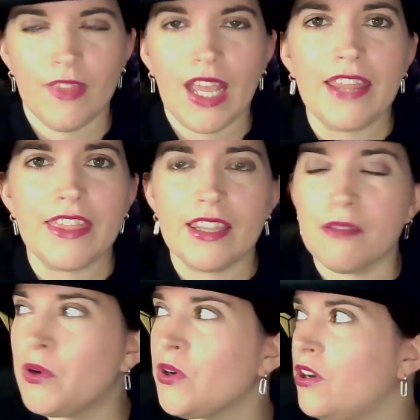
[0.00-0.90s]
I think the
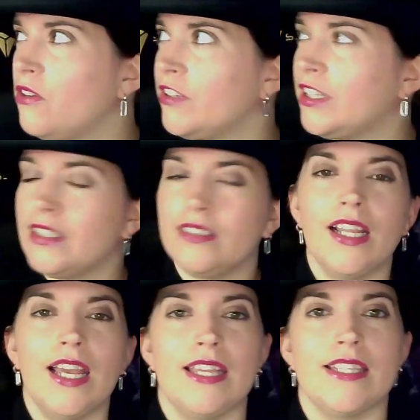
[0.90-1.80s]
book cover
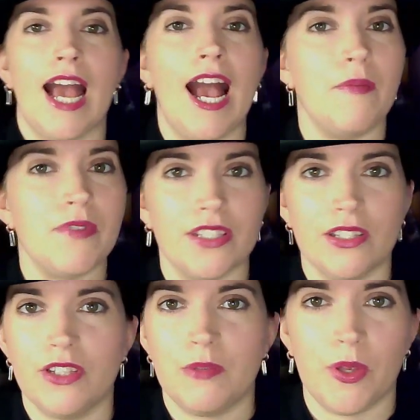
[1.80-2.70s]
is
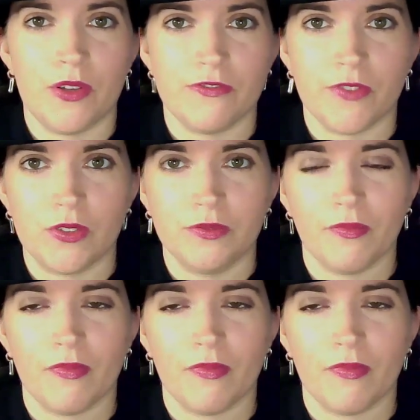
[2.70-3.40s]
absolutely beautiful.